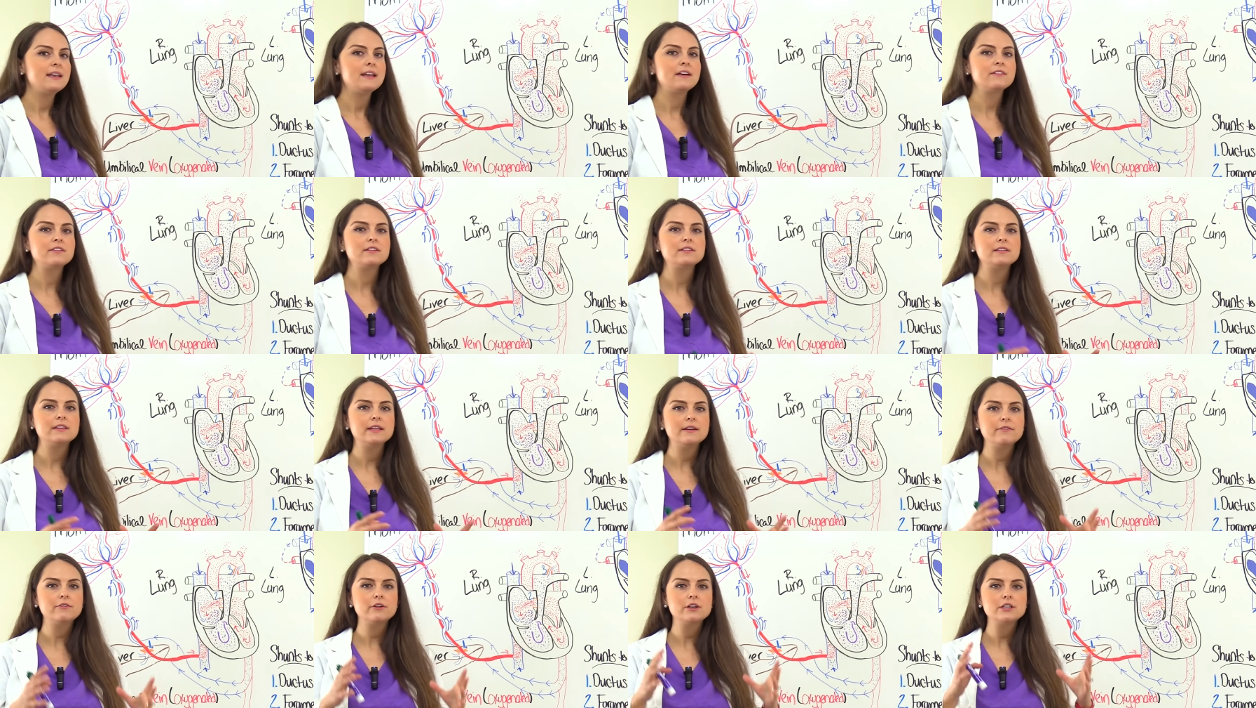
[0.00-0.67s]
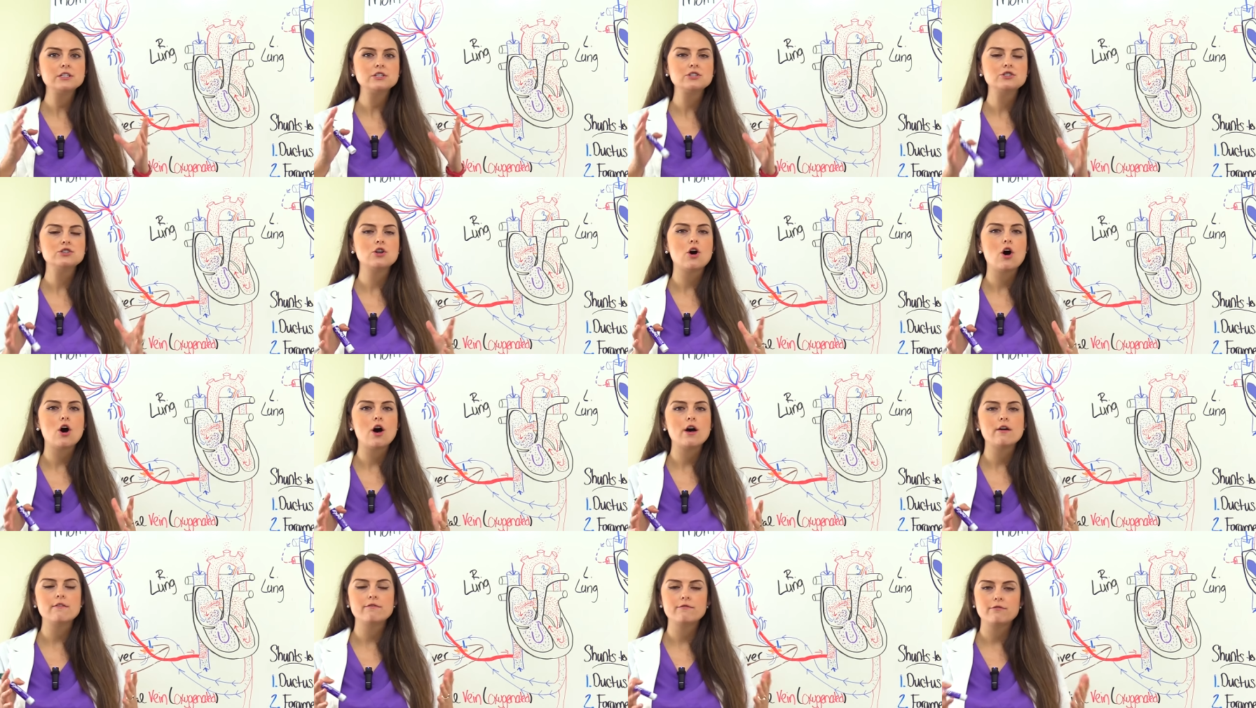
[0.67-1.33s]
Now the liver is
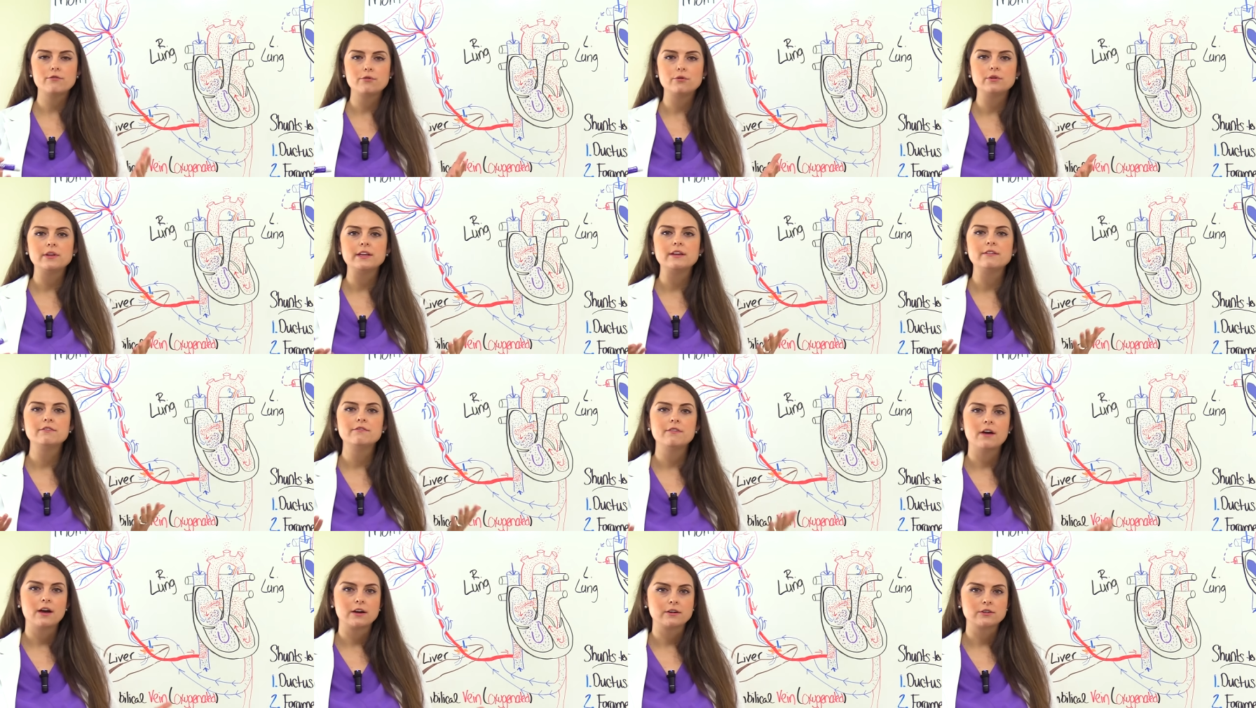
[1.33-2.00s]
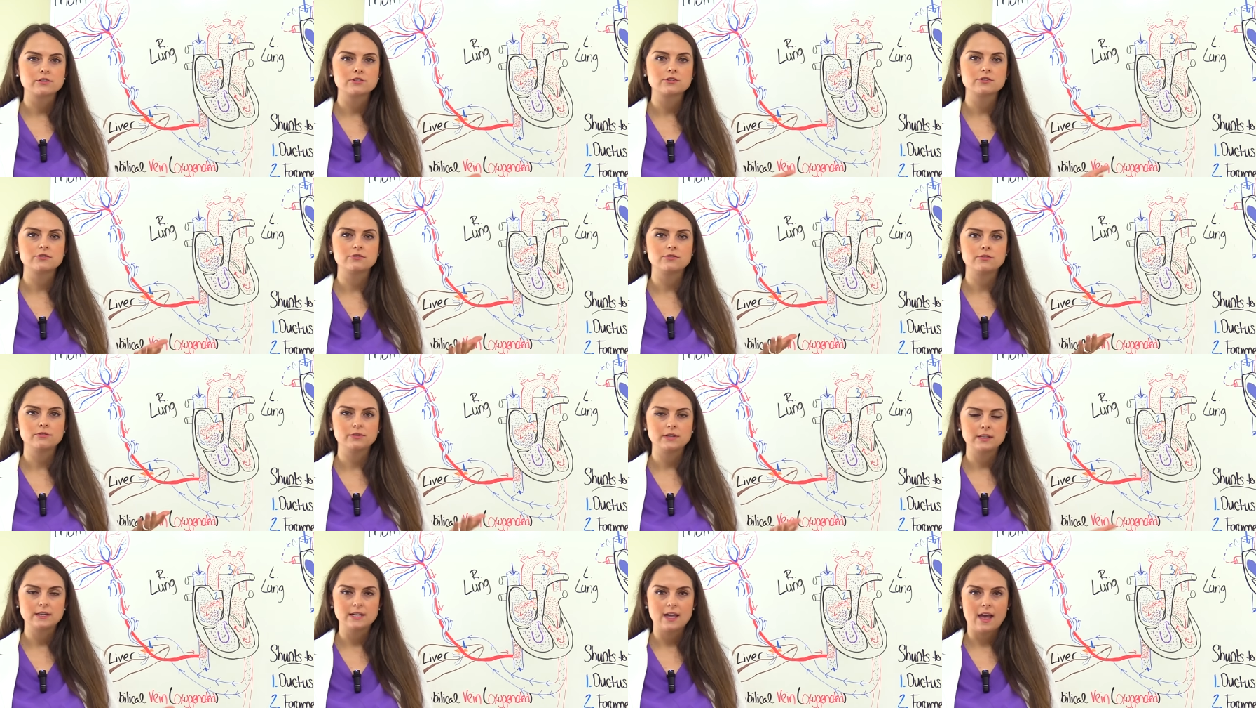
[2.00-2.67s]
not fully
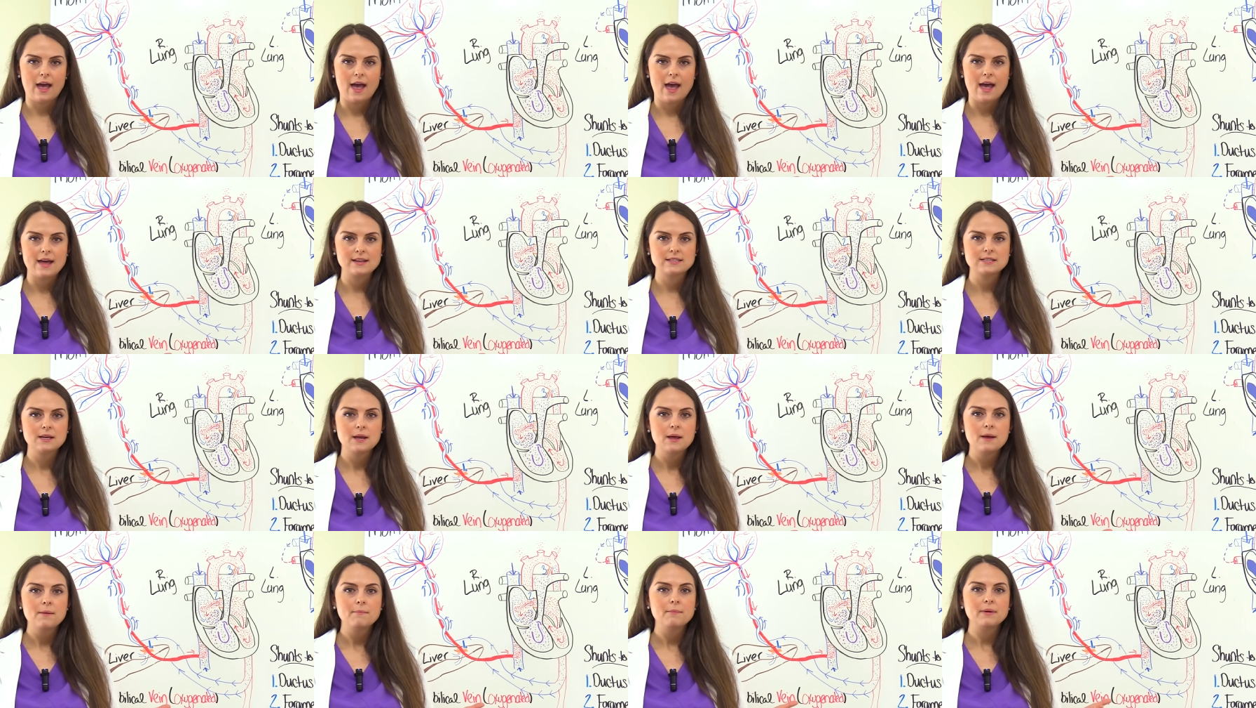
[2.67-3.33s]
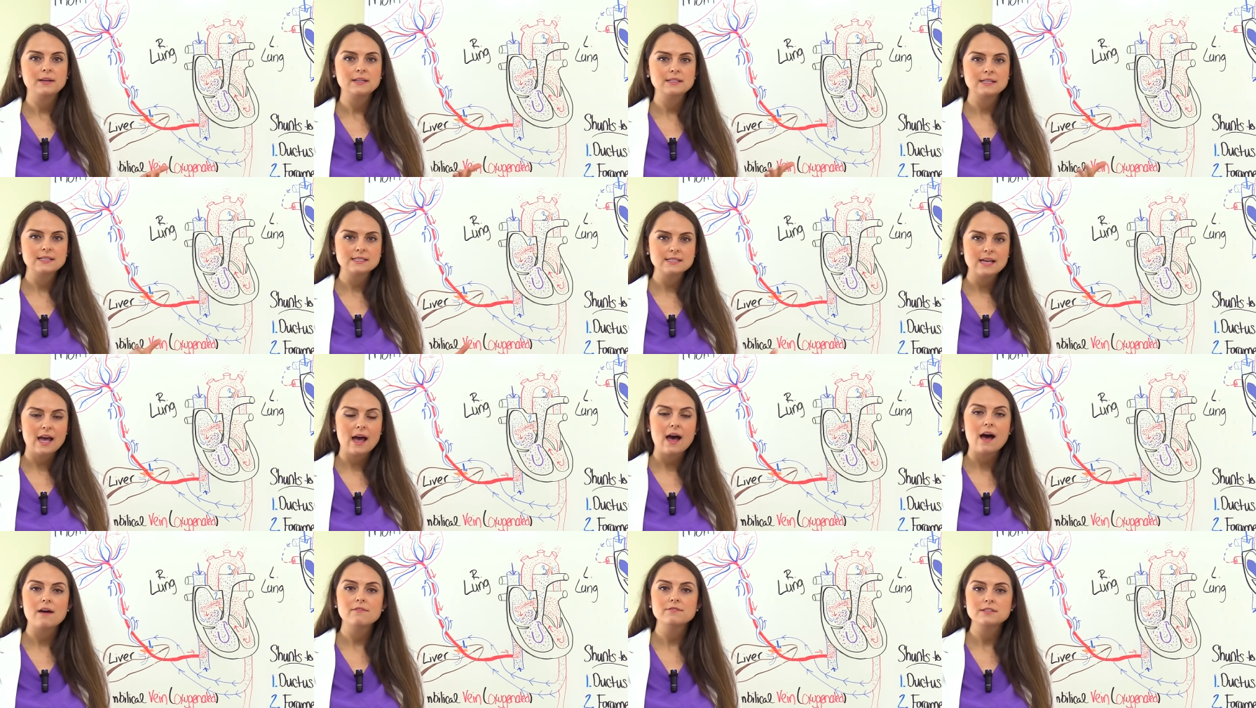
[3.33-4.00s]
functional yet, but it does
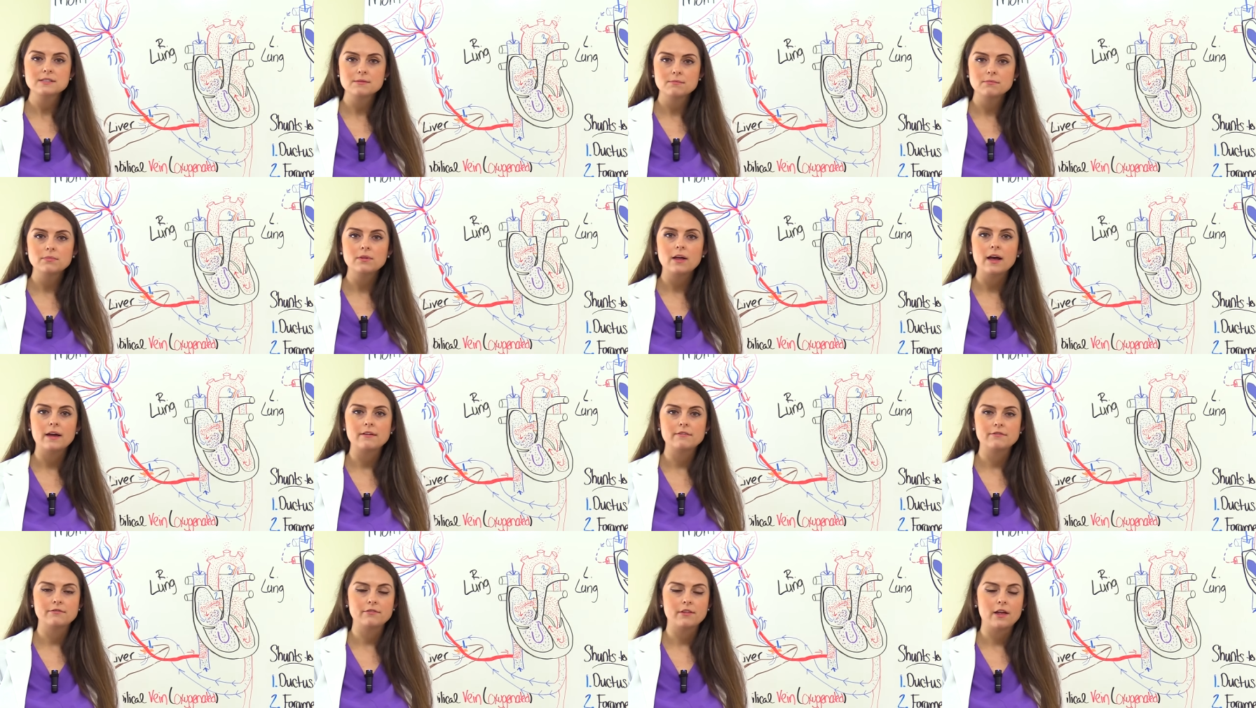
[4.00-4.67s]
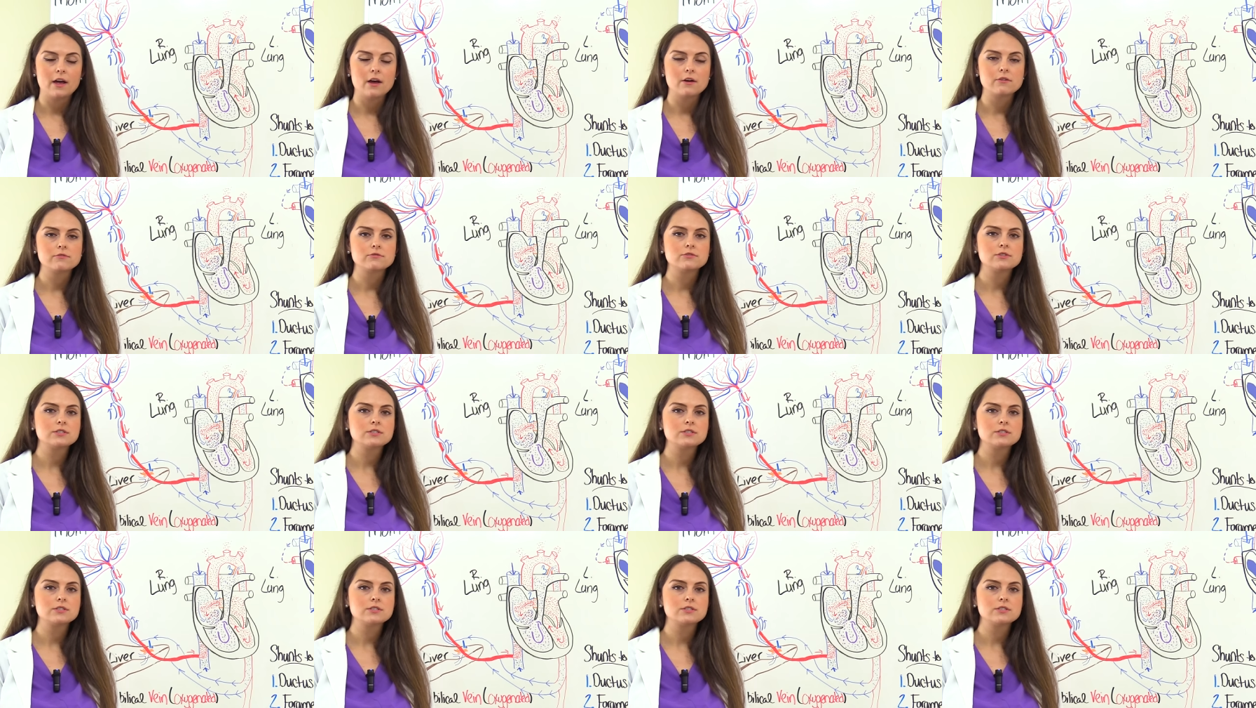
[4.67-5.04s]
have some blood flow.